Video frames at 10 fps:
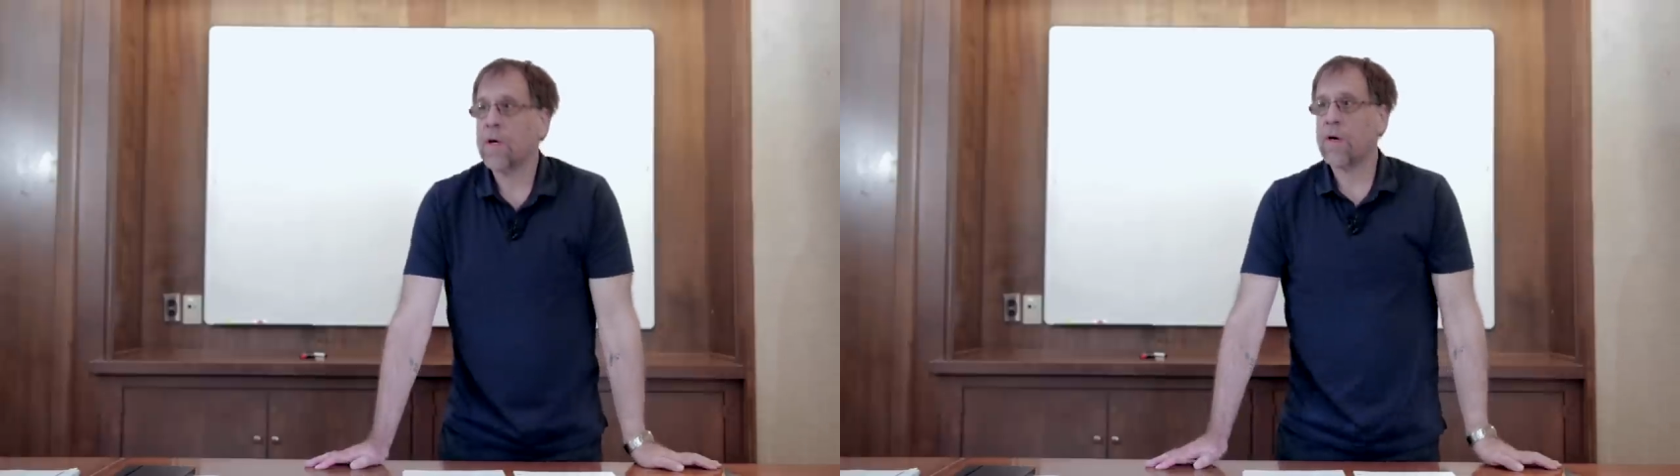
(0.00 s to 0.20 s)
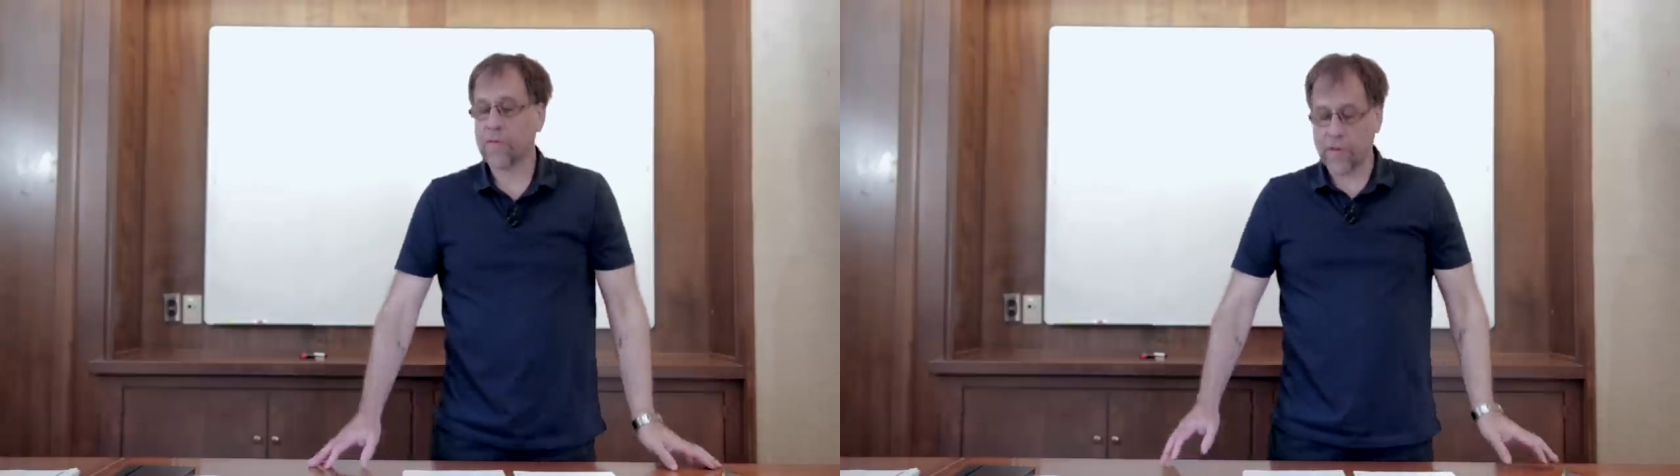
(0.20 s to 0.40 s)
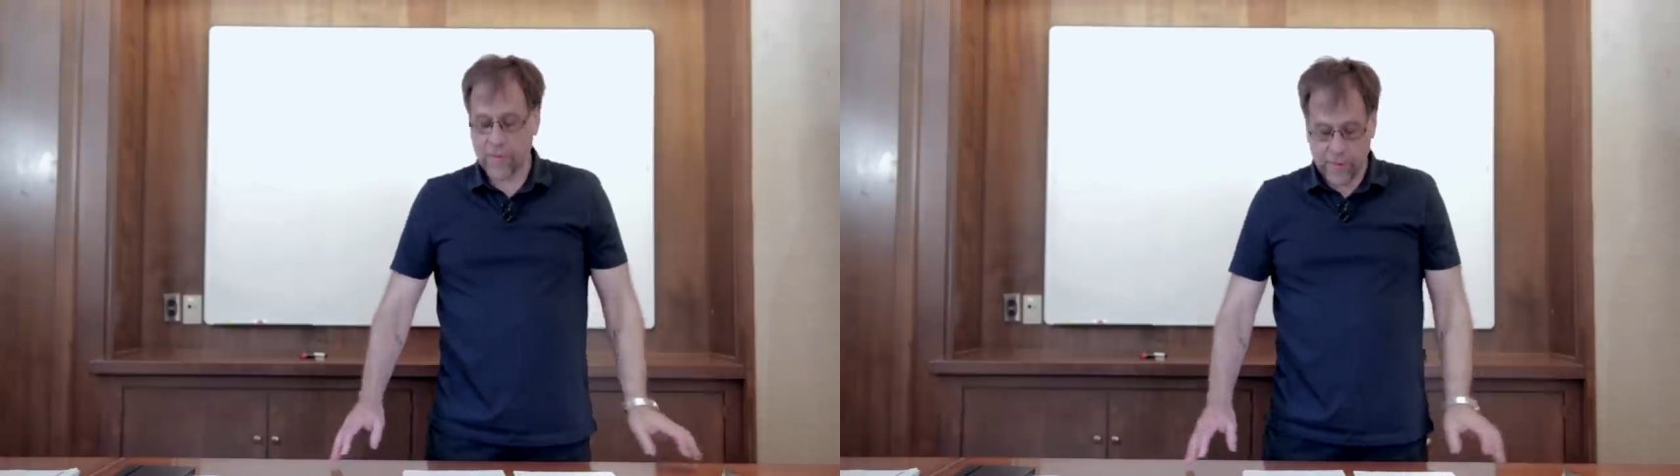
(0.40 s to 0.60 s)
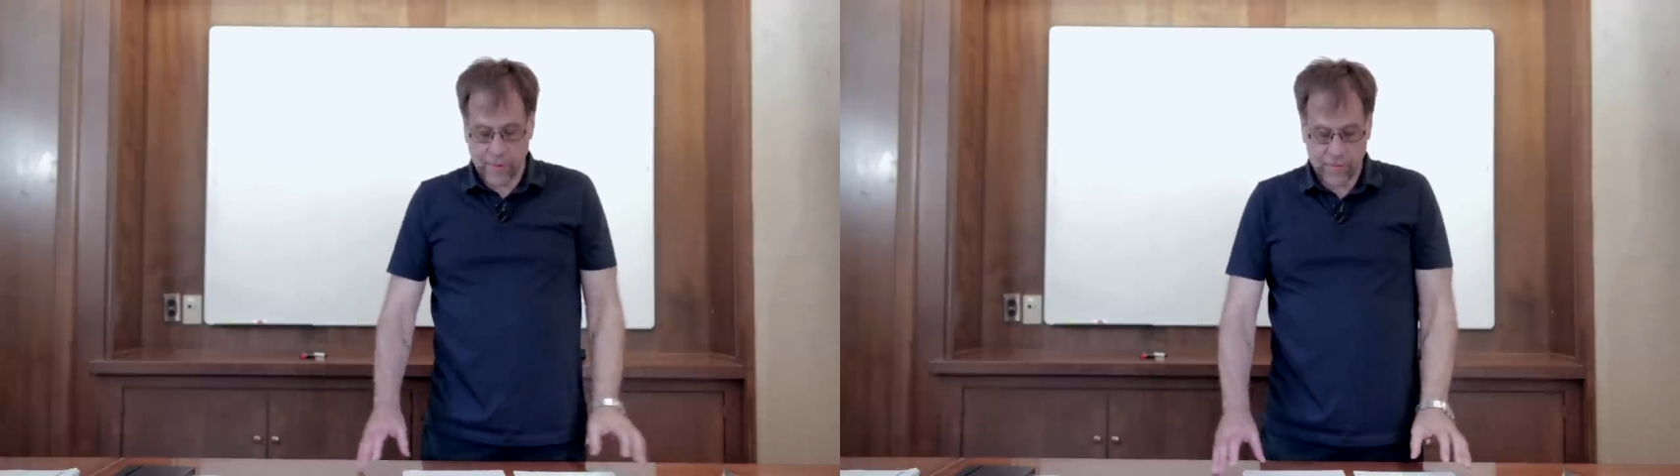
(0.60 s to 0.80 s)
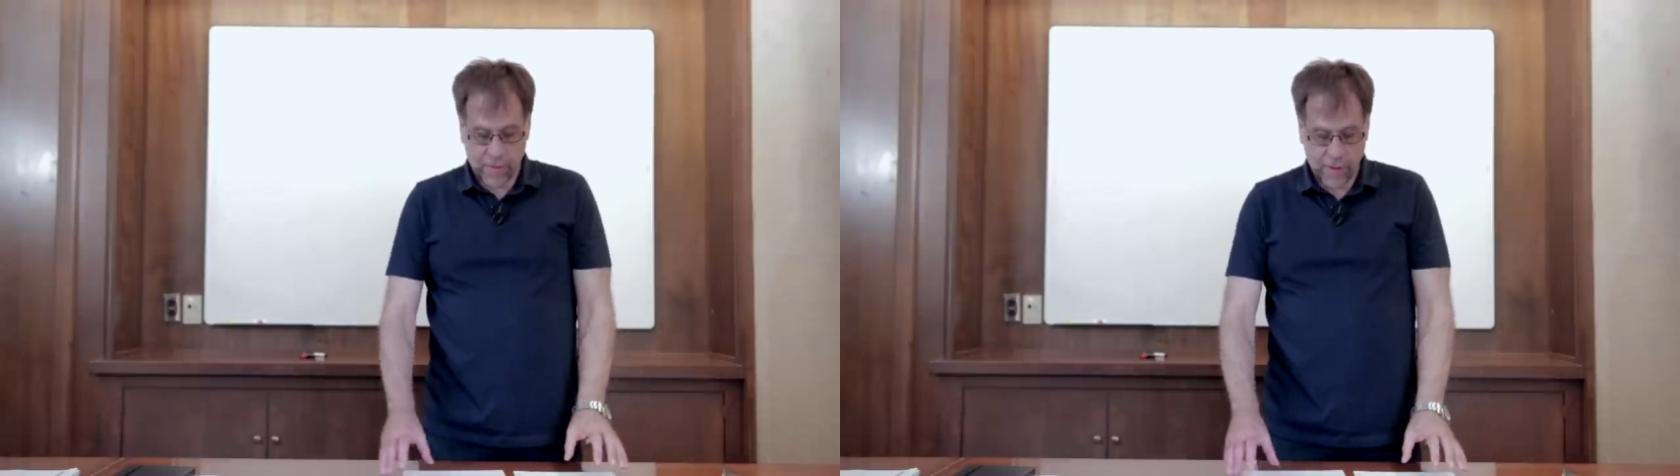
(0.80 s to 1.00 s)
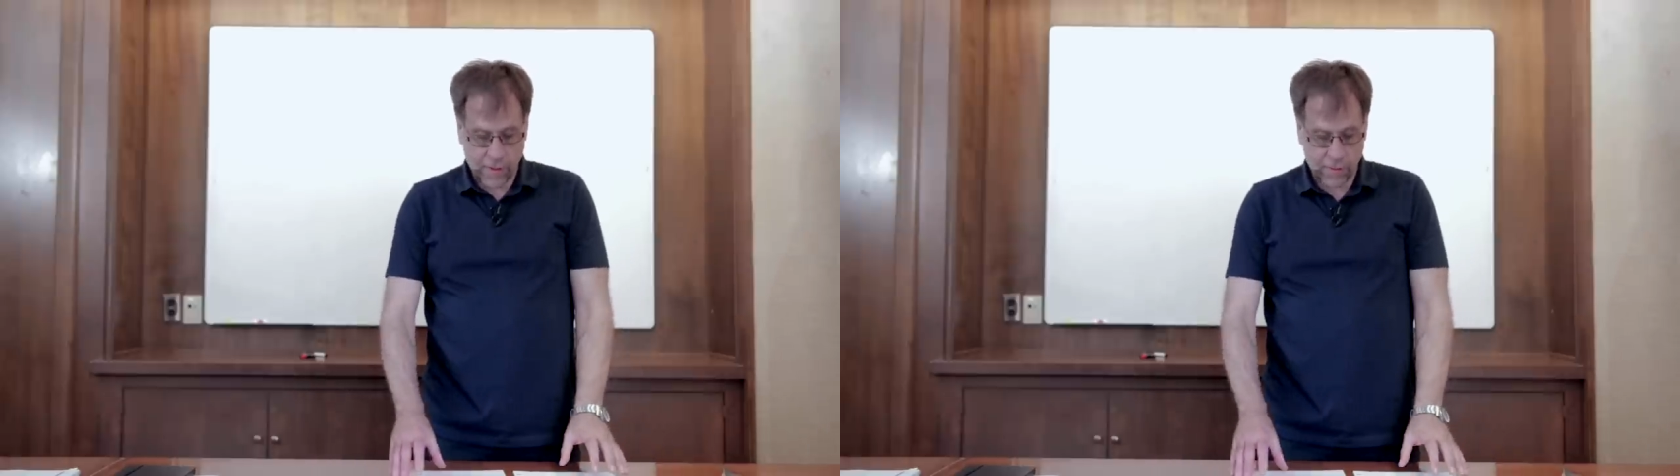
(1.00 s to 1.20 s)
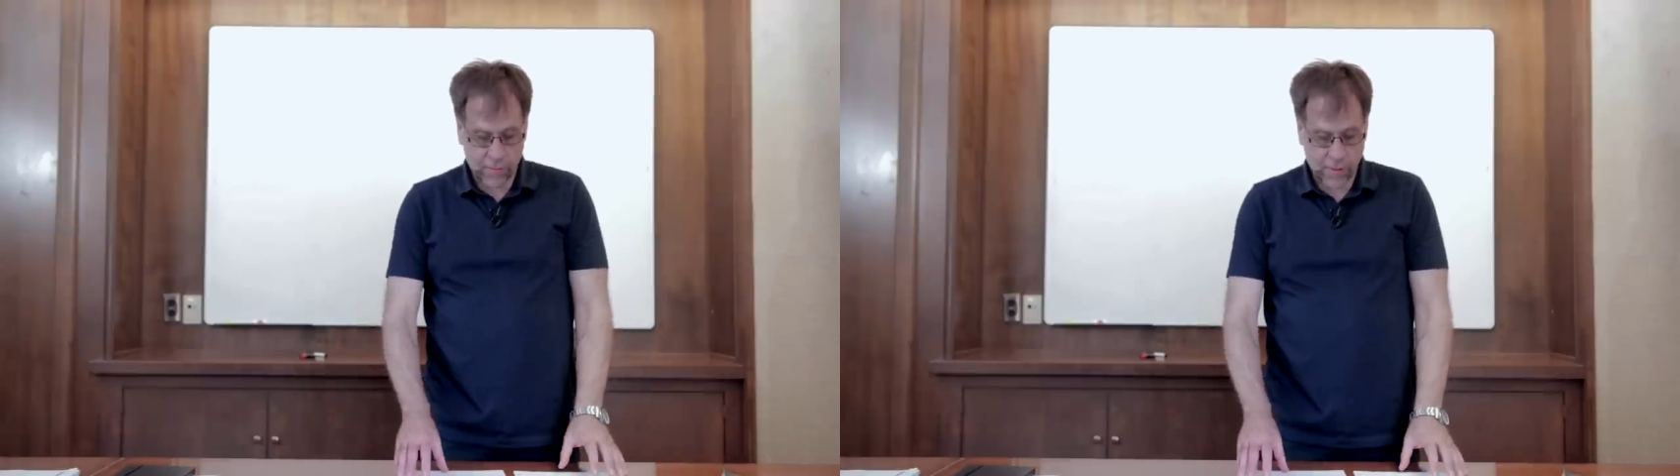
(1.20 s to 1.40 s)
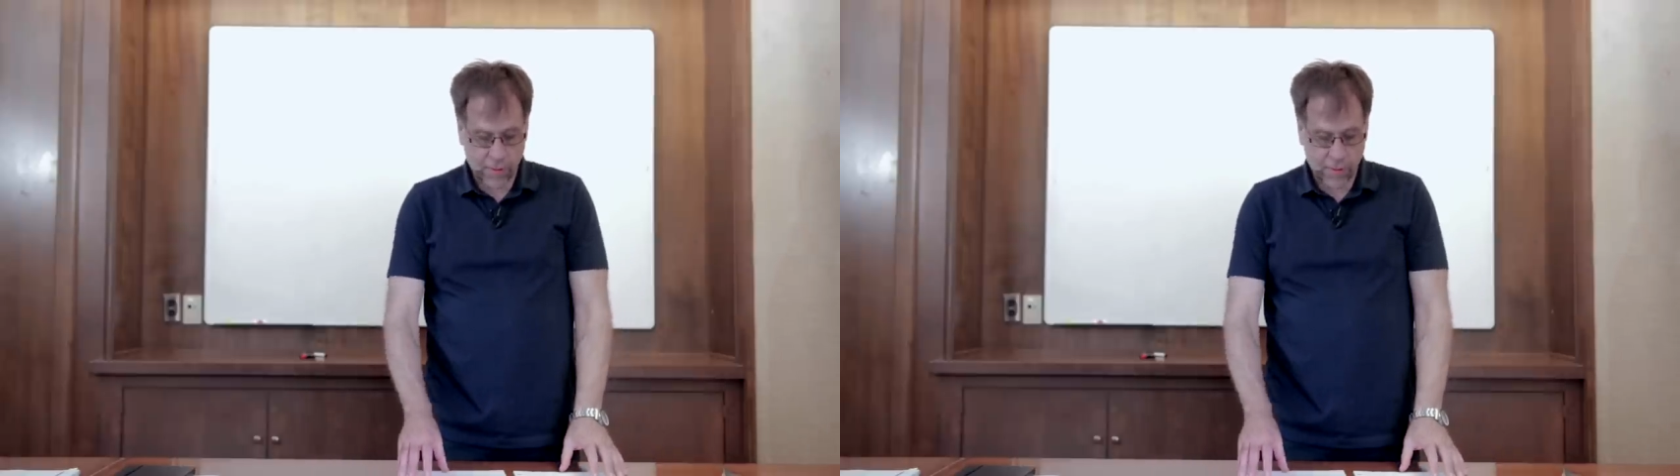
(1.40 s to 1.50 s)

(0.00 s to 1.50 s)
of criterion setting.